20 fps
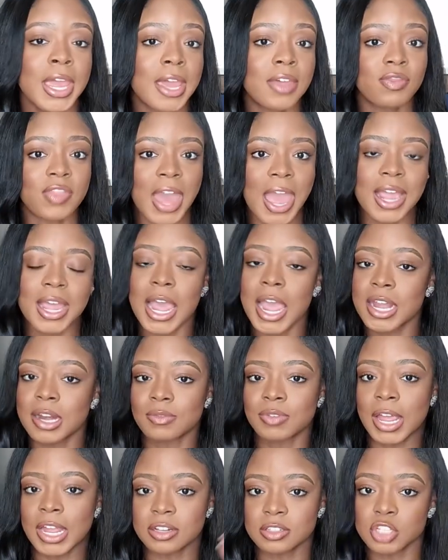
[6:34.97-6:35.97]
And that kind
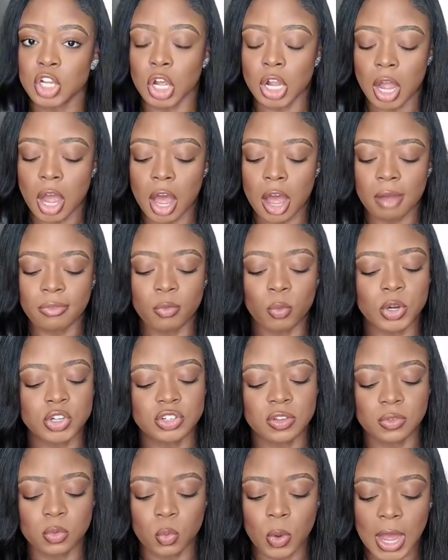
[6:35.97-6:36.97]
of like took off,
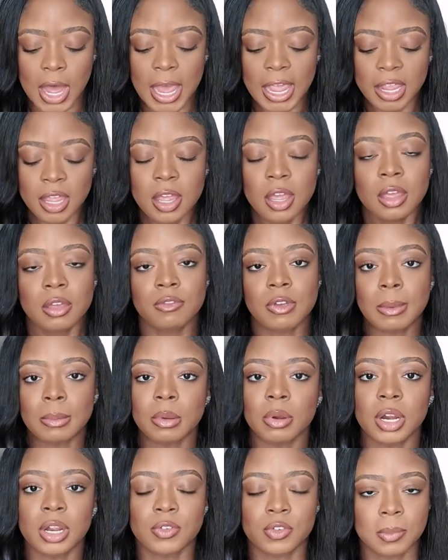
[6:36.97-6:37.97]
which is why
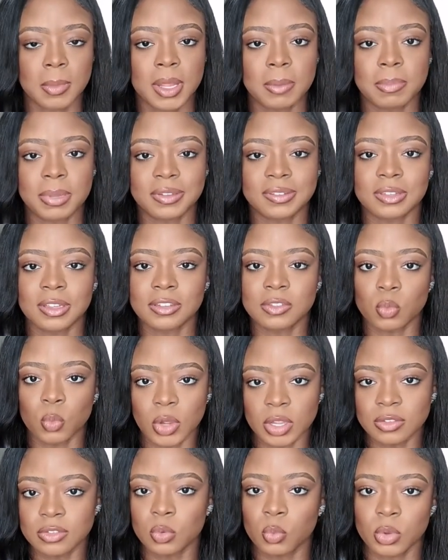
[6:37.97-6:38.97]
February for my business
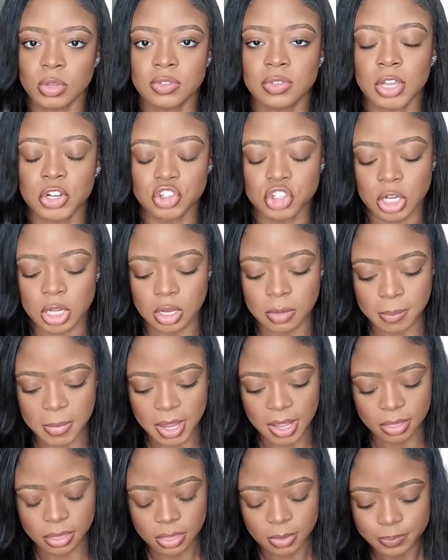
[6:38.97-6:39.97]
was such a good
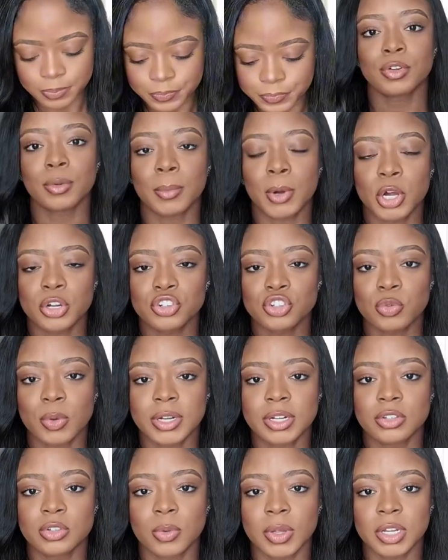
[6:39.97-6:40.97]
month. For March
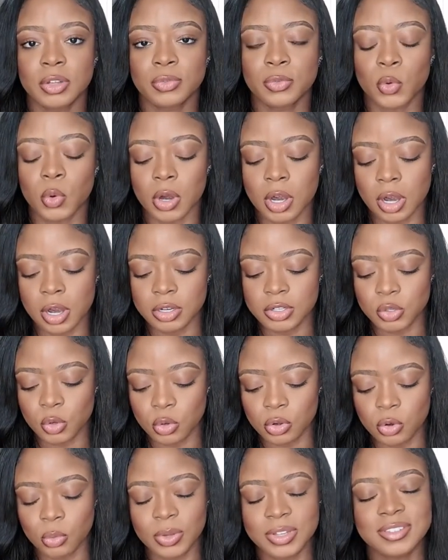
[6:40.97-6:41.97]
2024, our
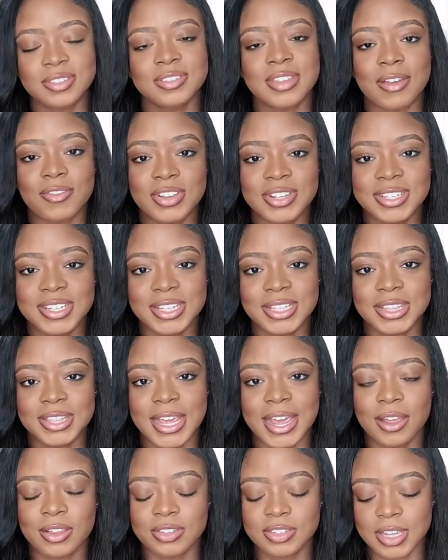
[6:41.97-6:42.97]
total was
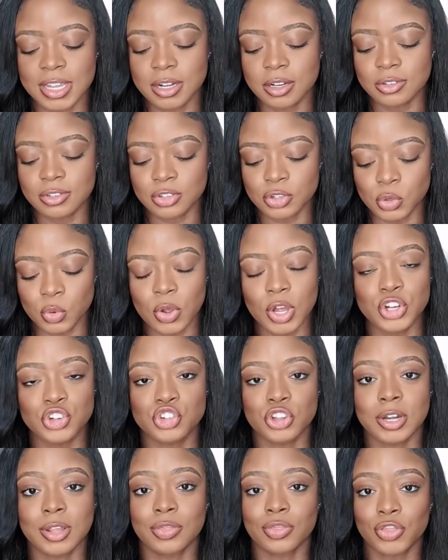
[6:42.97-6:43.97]

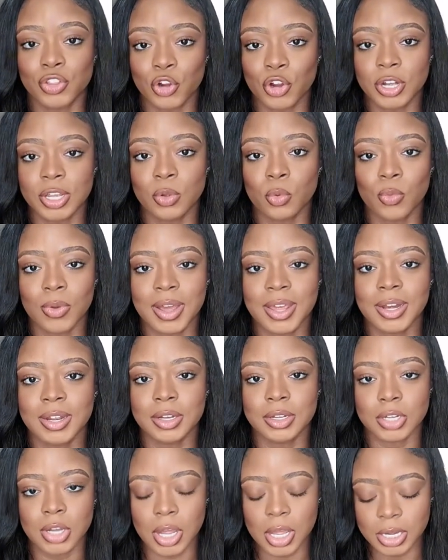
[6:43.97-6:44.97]

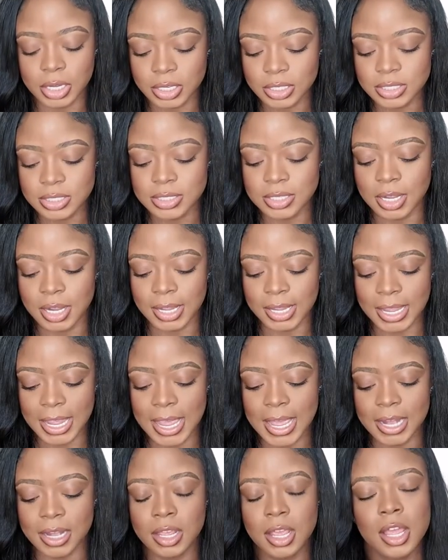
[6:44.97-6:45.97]
$17,231.
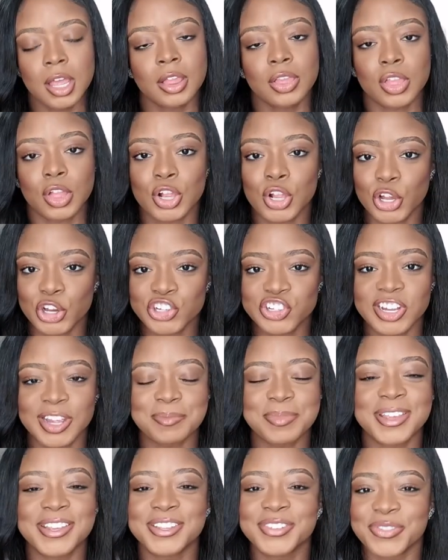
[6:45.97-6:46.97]
Again, the
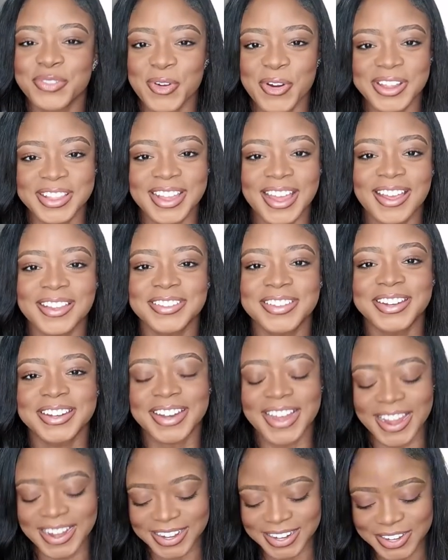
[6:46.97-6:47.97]
clerkship is
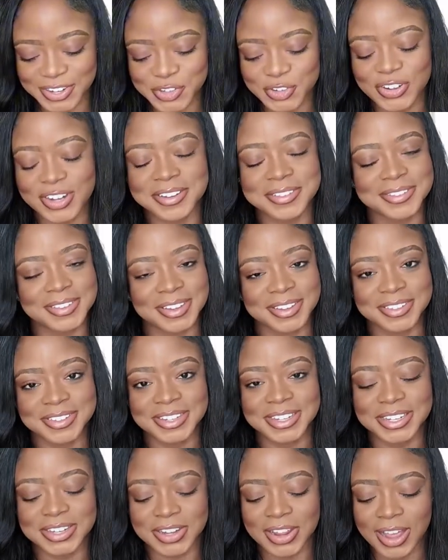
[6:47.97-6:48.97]

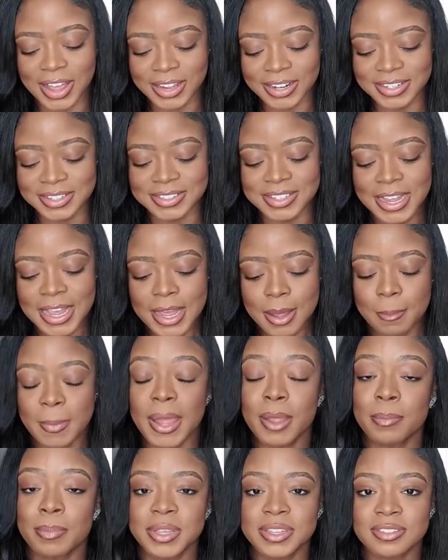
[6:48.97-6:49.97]
$4,916.
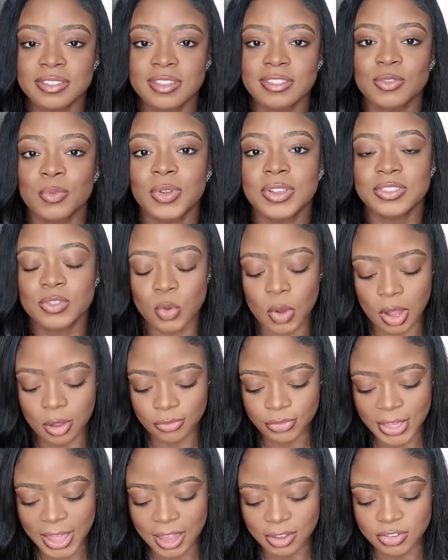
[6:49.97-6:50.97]
My business was
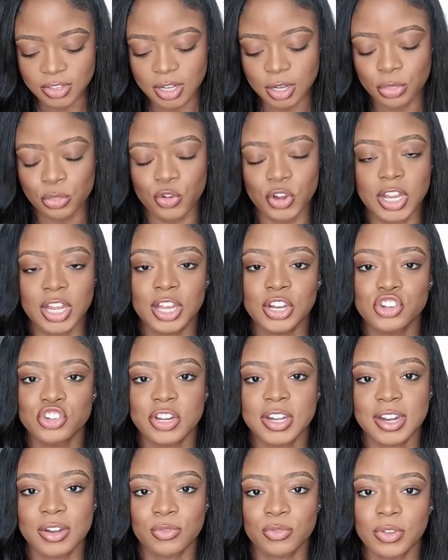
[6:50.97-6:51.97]

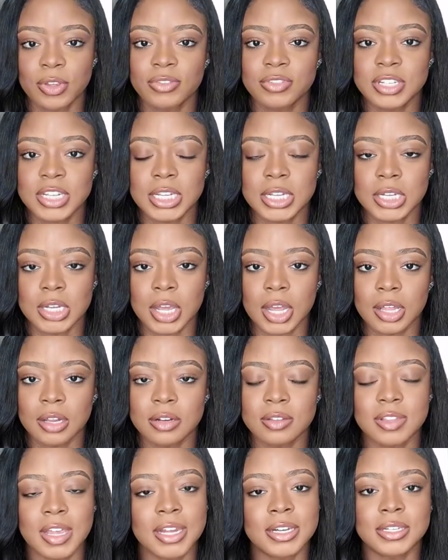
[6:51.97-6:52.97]

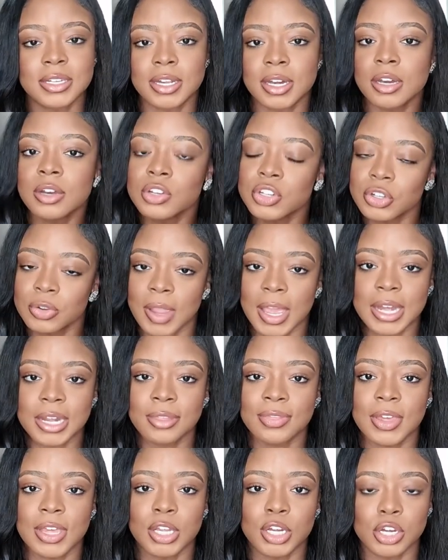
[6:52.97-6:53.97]
$12,315. I didn't do
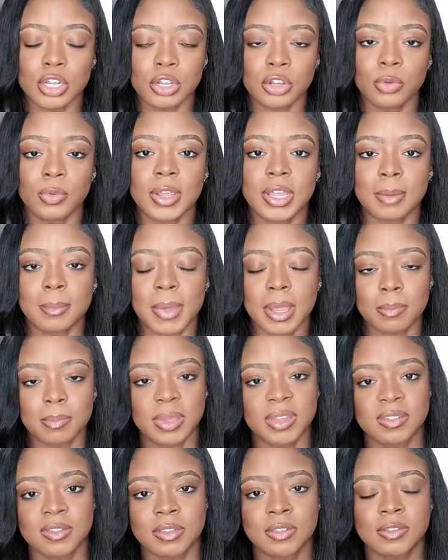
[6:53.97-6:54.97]
anything new in my
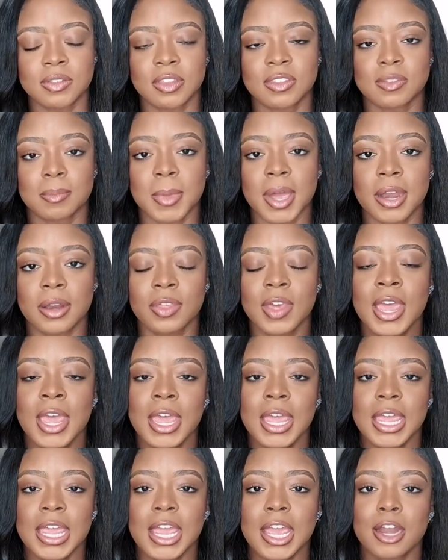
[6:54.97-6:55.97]
business this month.
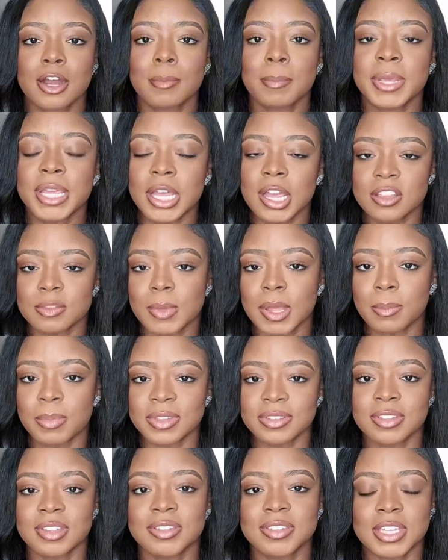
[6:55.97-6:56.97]
And because my
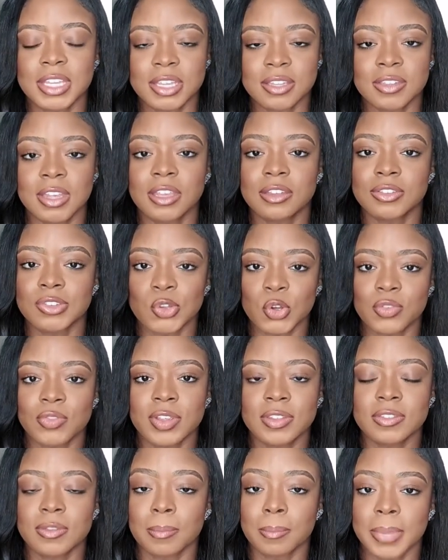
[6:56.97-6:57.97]
business is a
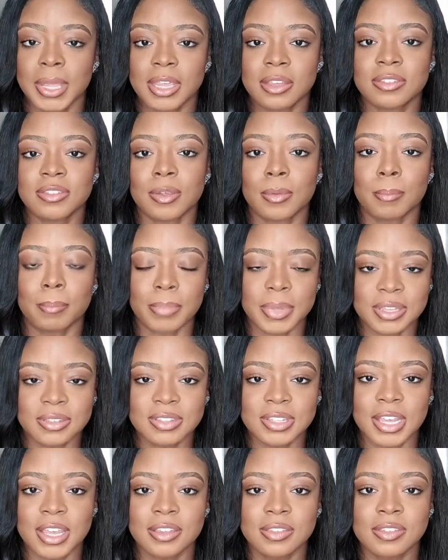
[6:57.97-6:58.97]
service-based
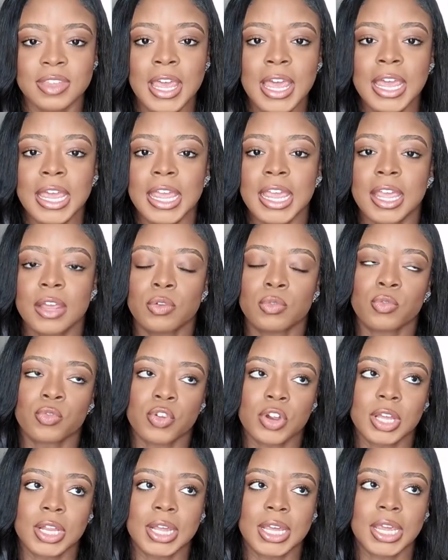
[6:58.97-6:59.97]
business, it
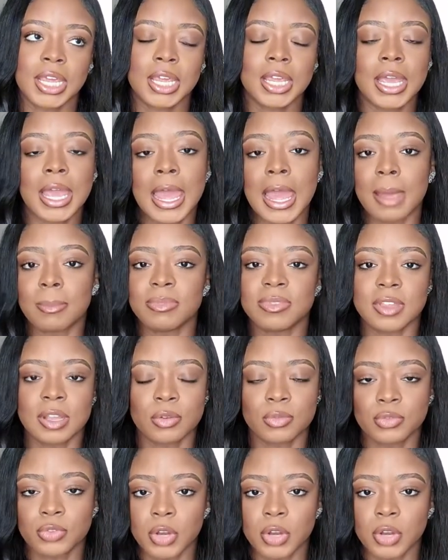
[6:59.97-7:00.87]
really ebbs and